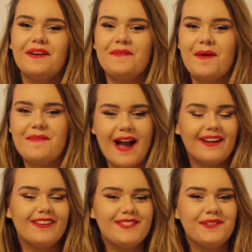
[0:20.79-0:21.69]
welcome
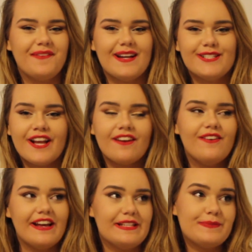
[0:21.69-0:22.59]
back to my
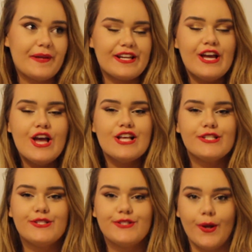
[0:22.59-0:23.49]
channel. It has been
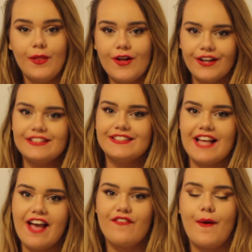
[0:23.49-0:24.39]
so long since
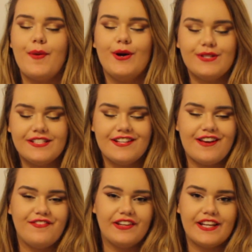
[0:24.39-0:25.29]
I have posted
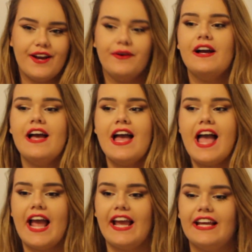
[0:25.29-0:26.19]
a video,
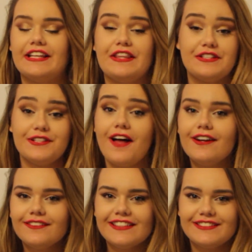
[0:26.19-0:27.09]
and there's a
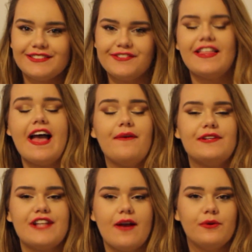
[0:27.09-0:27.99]
lot of reasons for that,
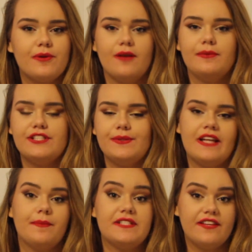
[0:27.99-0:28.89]
which I will probably do an
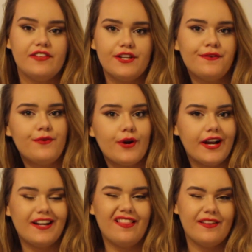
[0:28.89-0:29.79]
update video for
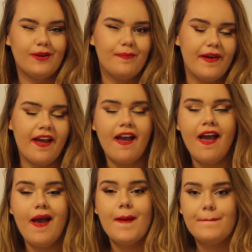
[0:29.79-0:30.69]
in a little bit.
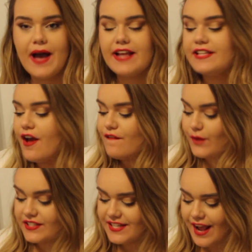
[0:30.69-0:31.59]
But
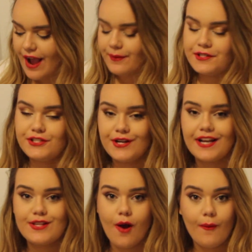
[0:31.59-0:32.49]
for today, I wanted to show you
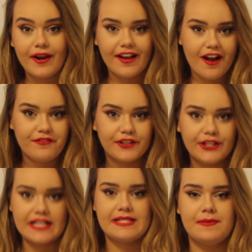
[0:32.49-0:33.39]
guys what I got for
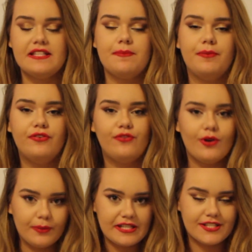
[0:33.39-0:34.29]
Christmas.
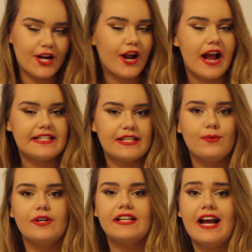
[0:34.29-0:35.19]
Before we start, I did
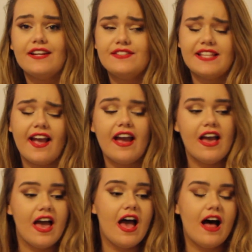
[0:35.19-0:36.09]
want to kind of say
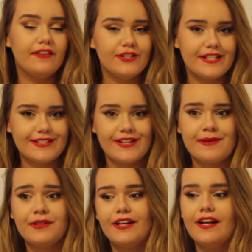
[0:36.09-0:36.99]
a little
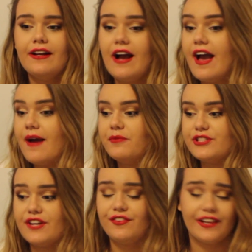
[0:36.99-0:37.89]
disclaimer, um,
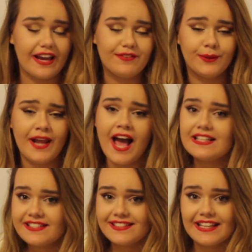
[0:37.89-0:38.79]
which I feel like everyone
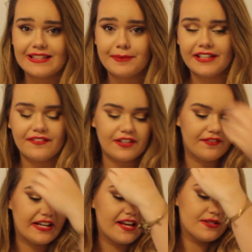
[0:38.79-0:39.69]
has to say at the beginning of their
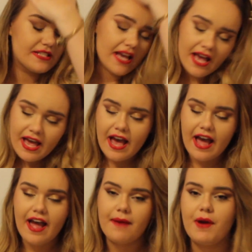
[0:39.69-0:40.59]
videos.
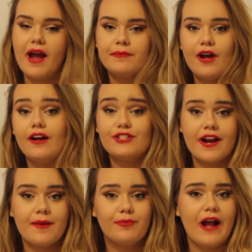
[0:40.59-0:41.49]
Um, I'm not
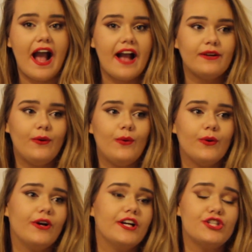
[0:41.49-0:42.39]
trying to brag
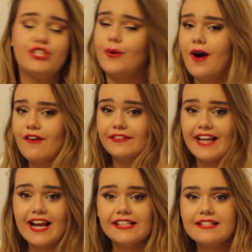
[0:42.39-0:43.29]
or show off in
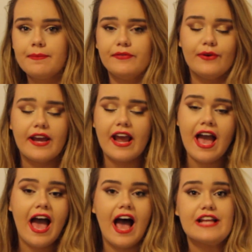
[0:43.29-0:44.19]
any type of way.
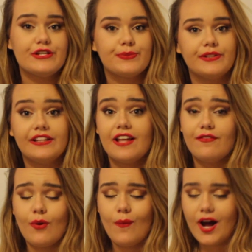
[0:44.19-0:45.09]
I just really
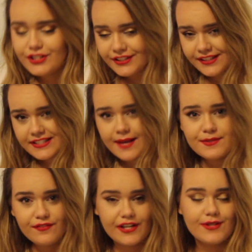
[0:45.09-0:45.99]
love watching these
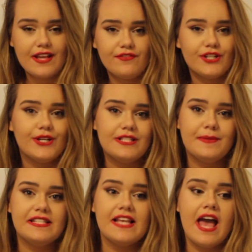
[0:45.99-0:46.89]
types of videos after
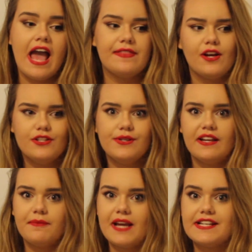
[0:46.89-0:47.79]
Christmas, and they also
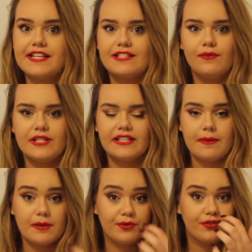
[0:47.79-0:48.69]
give me ideas of what to get
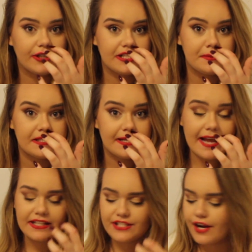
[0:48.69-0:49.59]
people for Christmas the
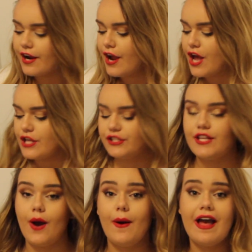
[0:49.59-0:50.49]
next year.
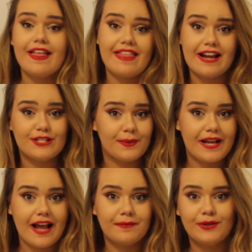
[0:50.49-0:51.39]
So that is
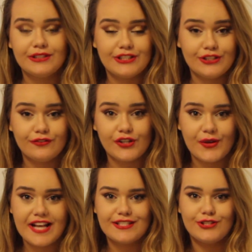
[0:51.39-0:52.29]
what I'm going to do for you
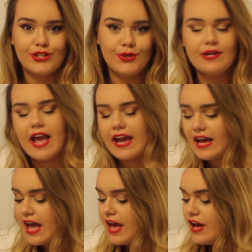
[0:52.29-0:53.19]
guys today.
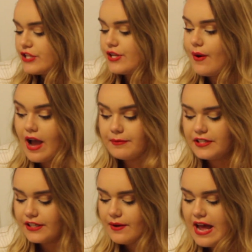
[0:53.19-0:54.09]
So I'm
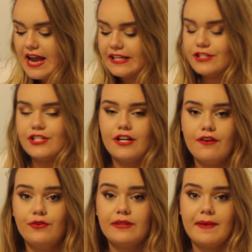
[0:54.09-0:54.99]
going to go ahead and start
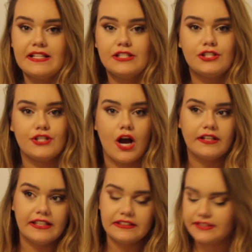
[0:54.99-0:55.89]
off with my
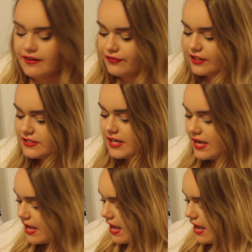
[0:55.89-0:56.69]
stocking stuffers.